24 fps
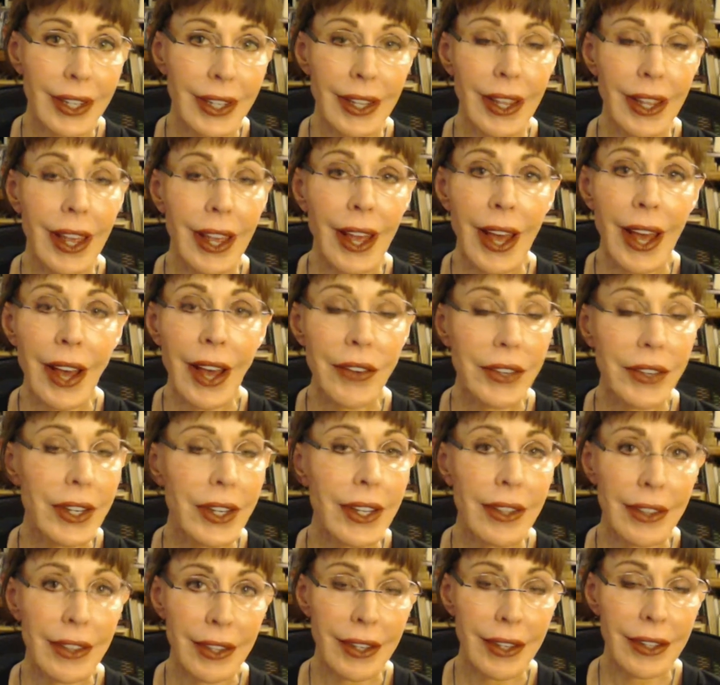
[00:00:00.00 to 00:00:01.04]
have
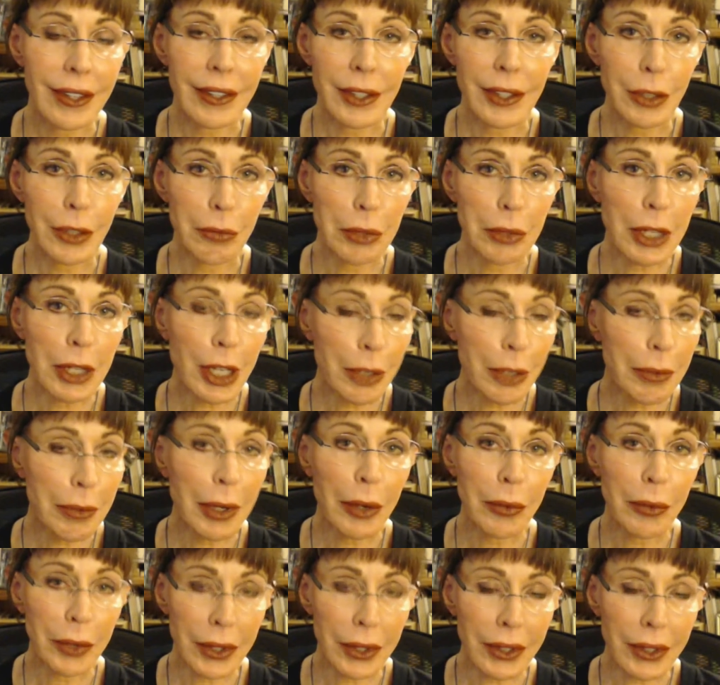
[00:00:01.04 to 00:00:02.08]
anything to complain
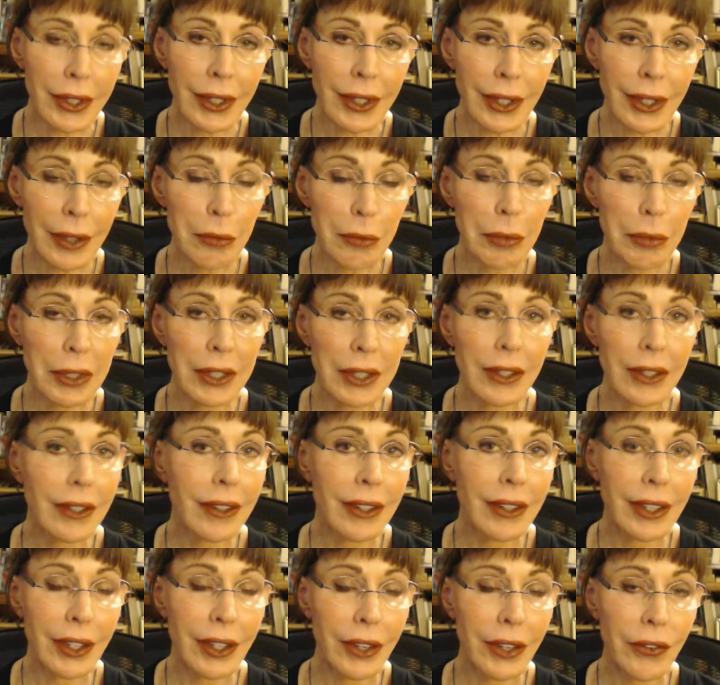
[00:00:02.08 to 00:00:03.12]
about, really. I mean,
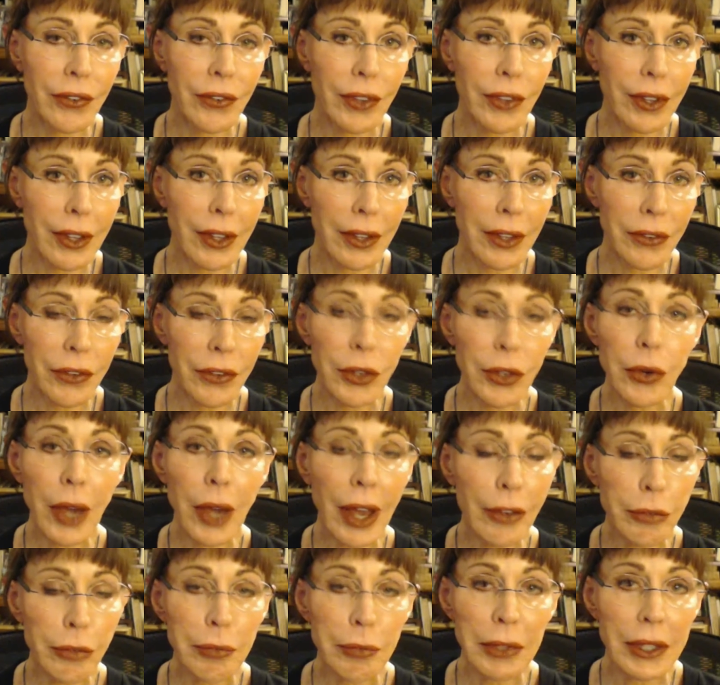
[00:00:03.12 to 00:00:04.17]
if you
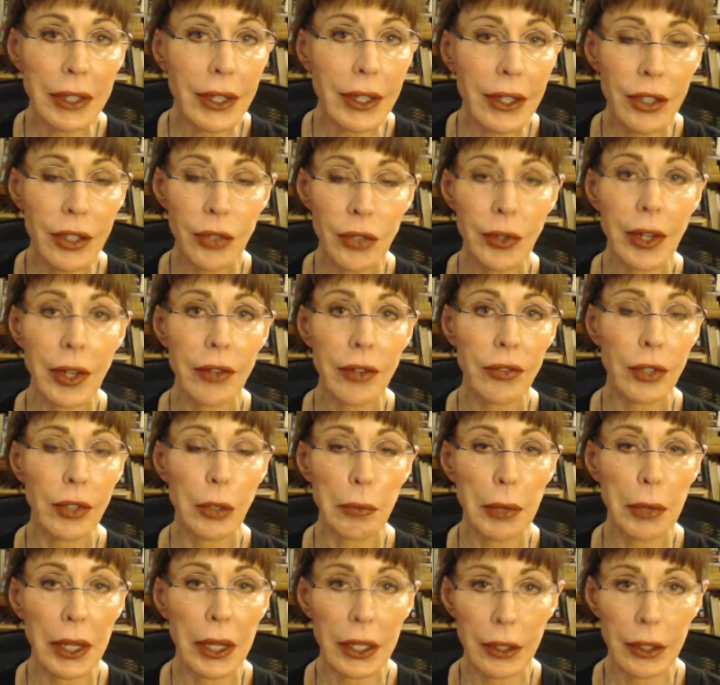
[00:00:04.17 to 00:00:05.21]
haven't been interested in
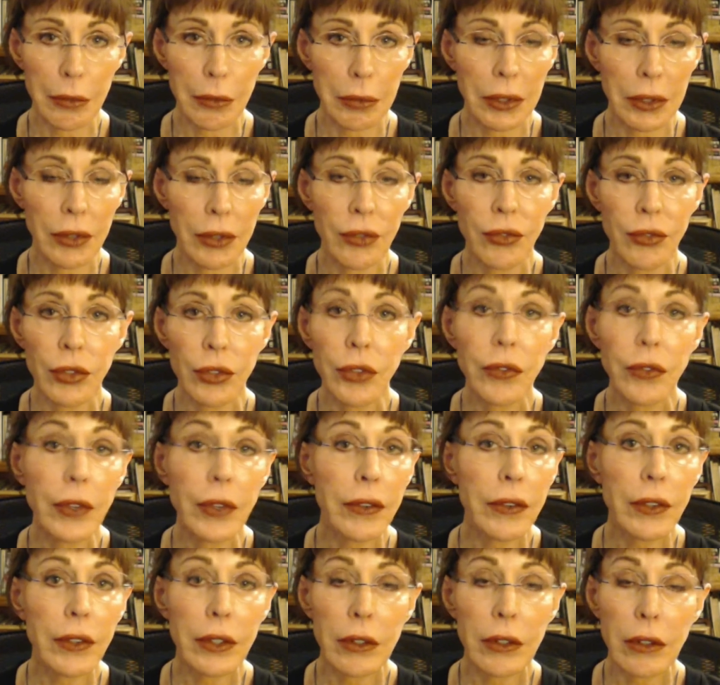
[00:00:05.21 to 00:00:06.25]
paying the bills, you've
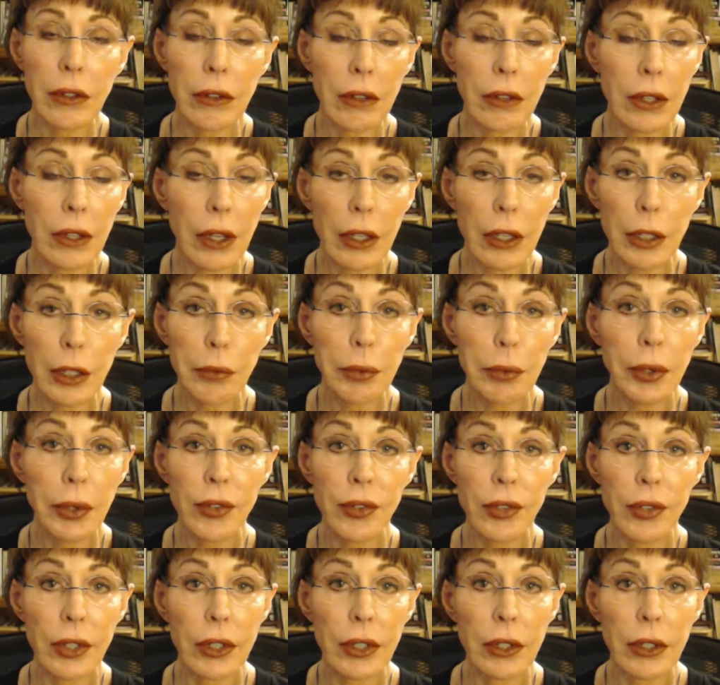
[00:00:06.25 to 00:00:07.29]
given the other
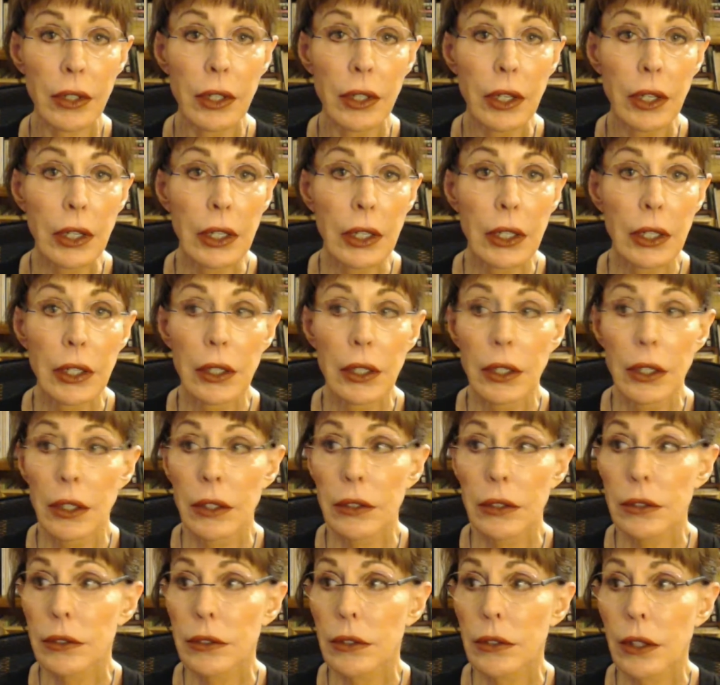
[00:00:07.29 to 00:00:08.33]
person
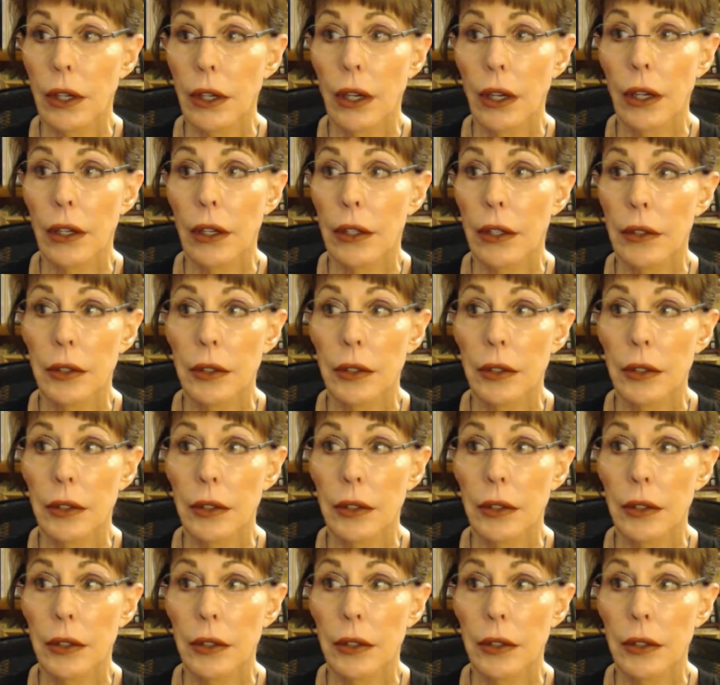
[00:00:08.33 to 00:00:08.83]
uh,